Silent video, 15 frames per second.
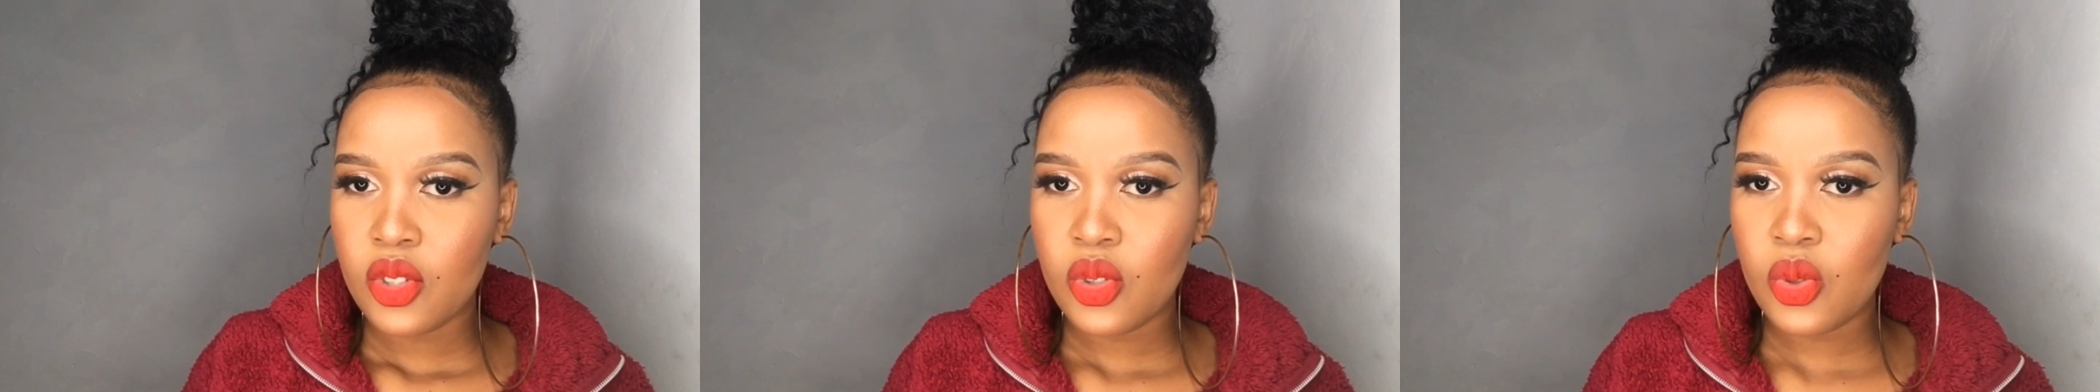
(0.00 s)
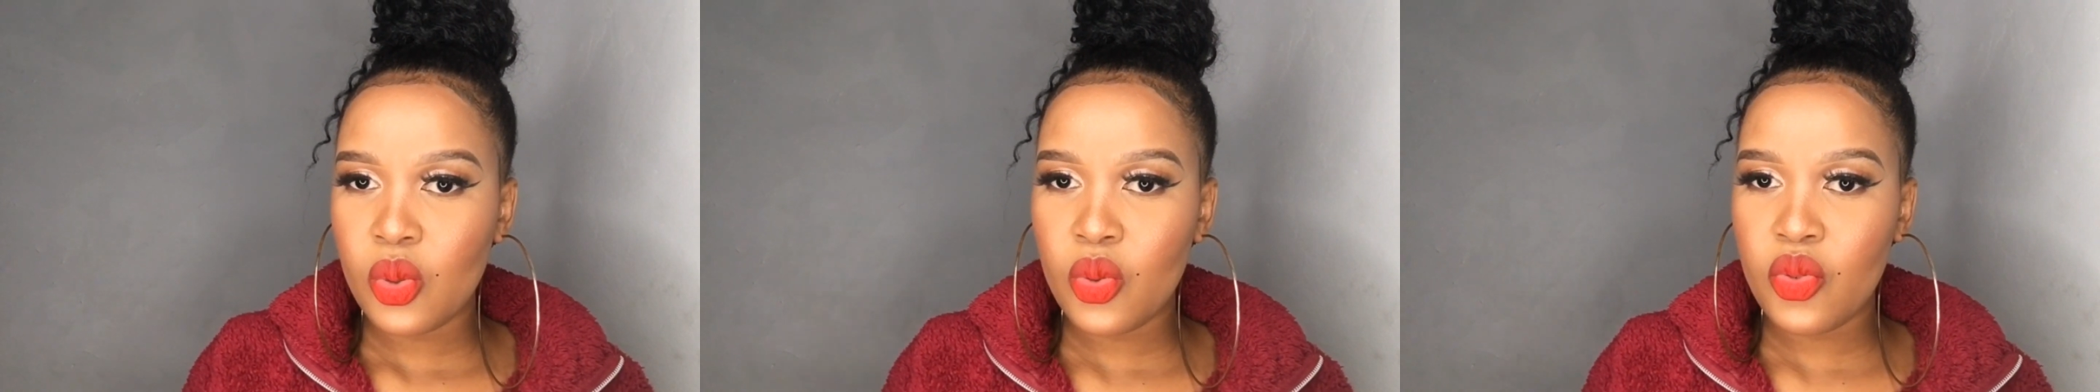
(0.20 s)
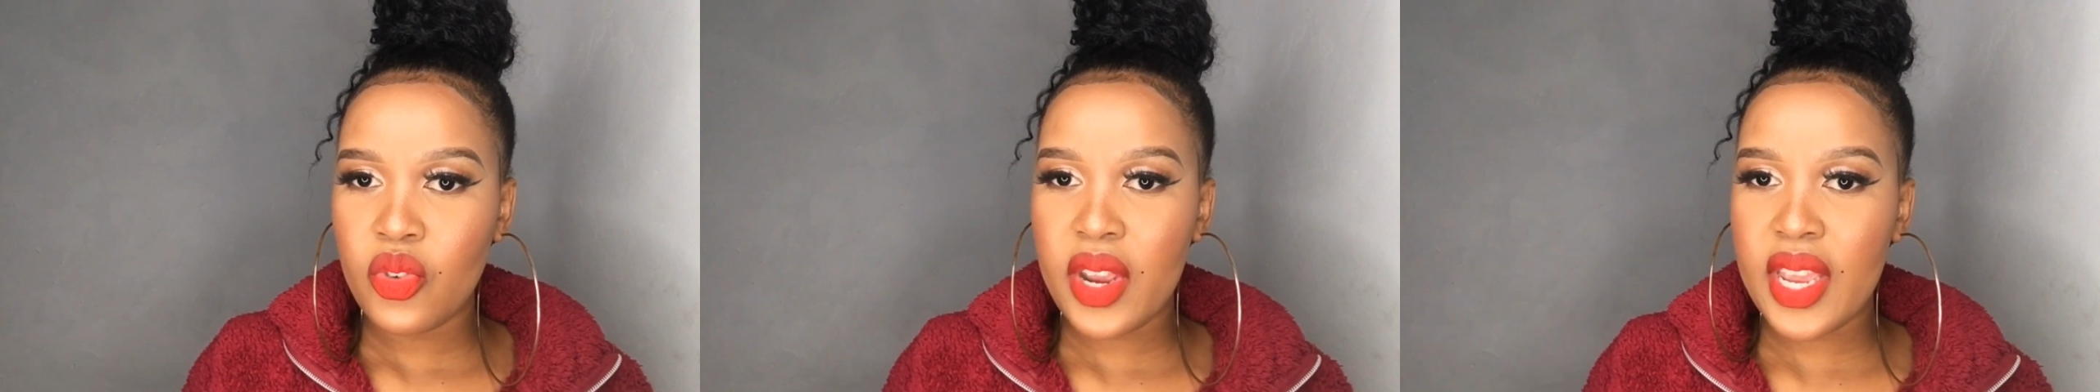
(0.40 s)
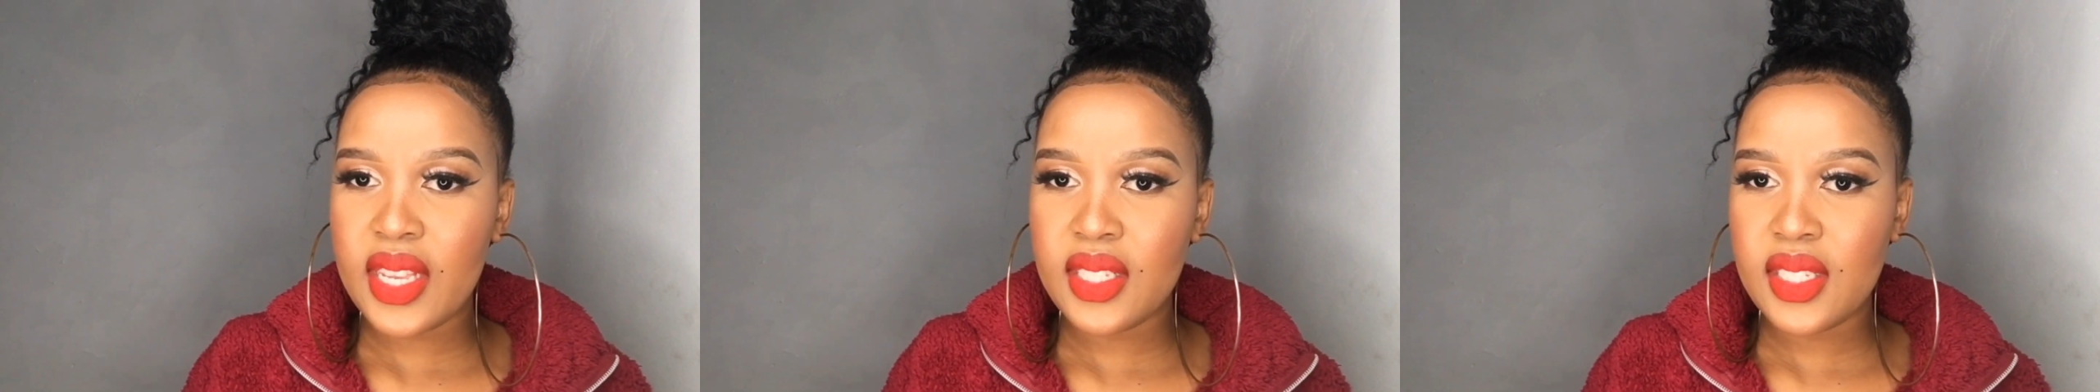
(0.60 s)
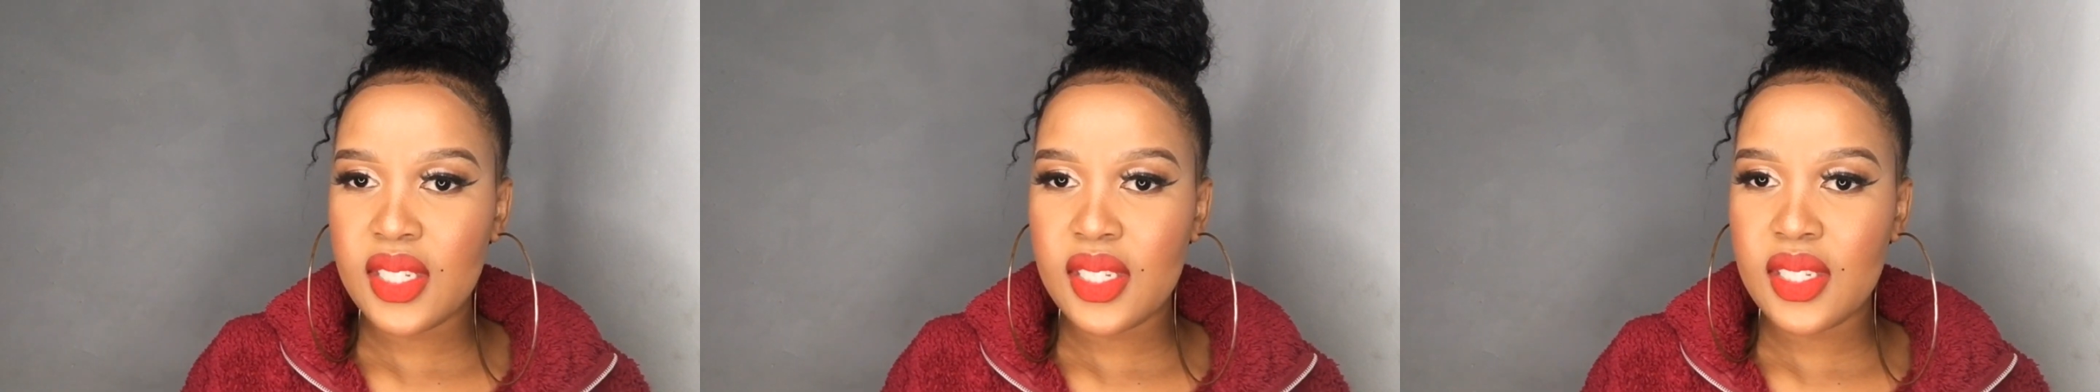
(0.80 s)
to
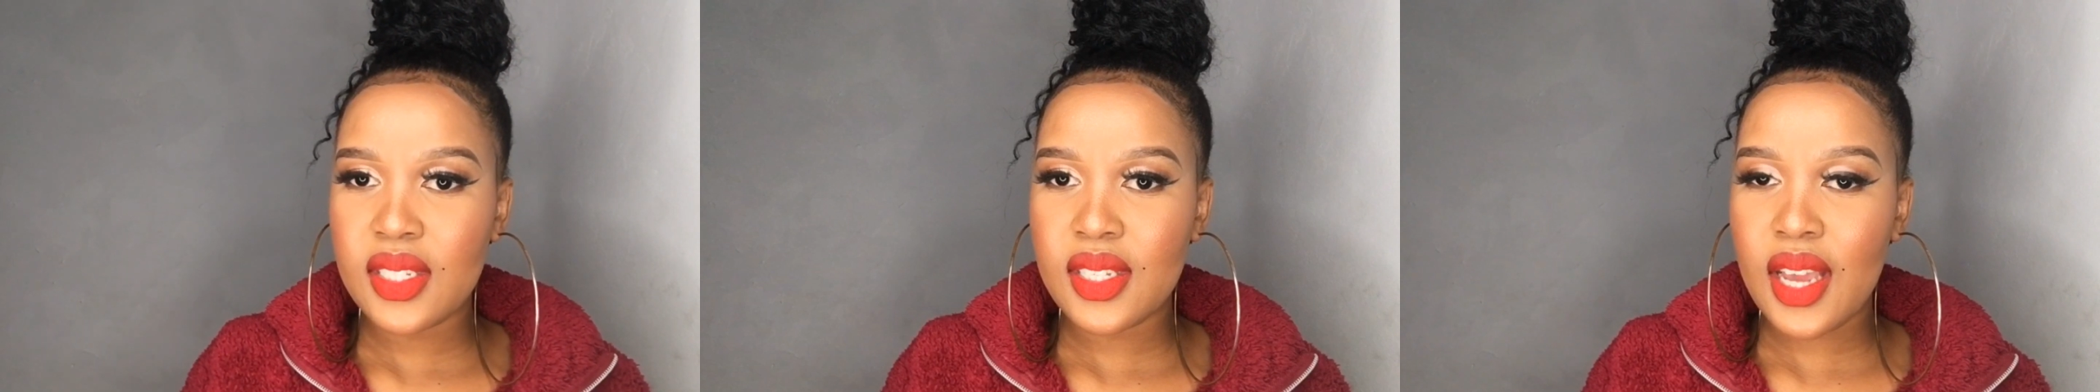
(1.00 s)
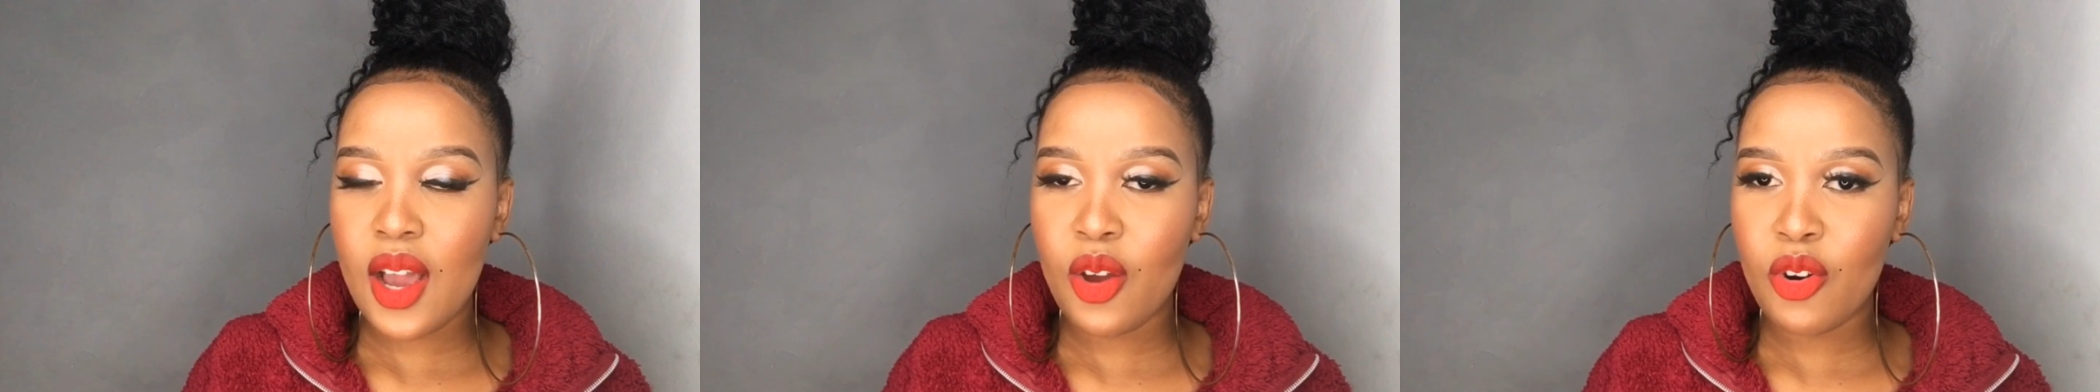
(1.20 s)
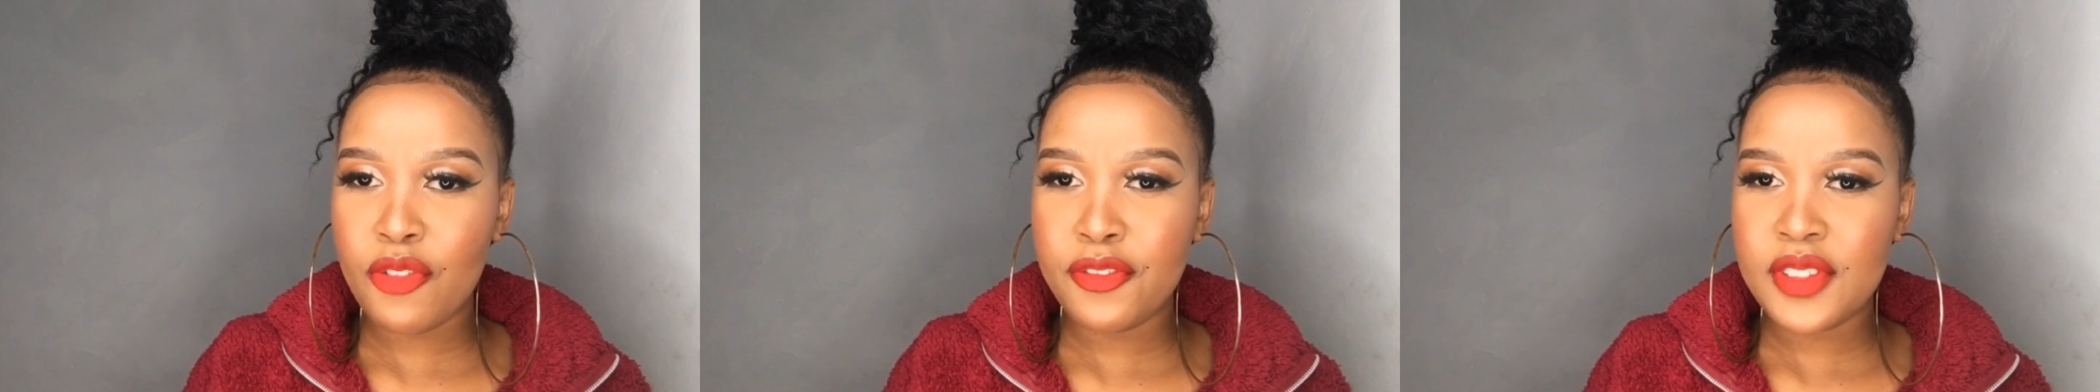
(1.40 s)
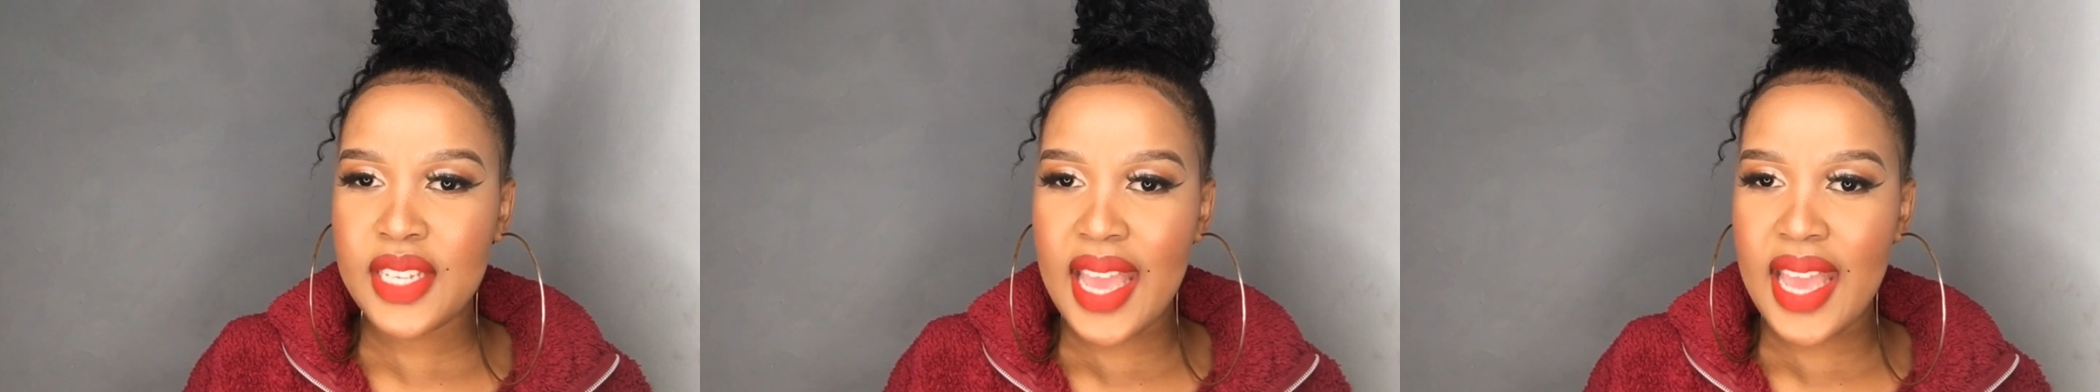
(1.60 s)
rate it out of